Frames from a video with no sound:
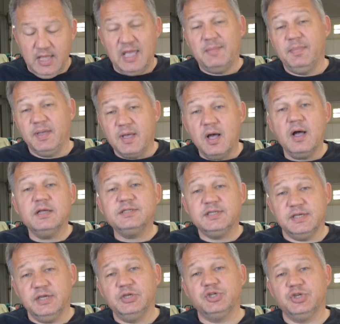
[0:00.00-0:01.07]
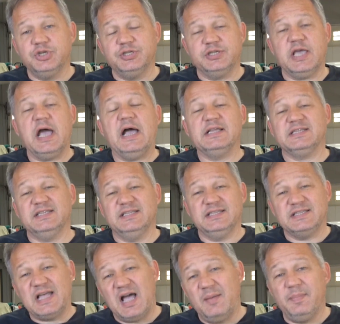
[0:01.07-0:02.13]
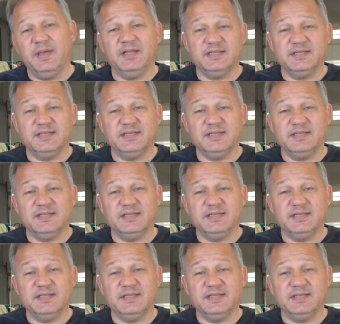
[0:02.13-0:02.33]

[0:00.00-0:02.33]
And because the engine is constantly stopping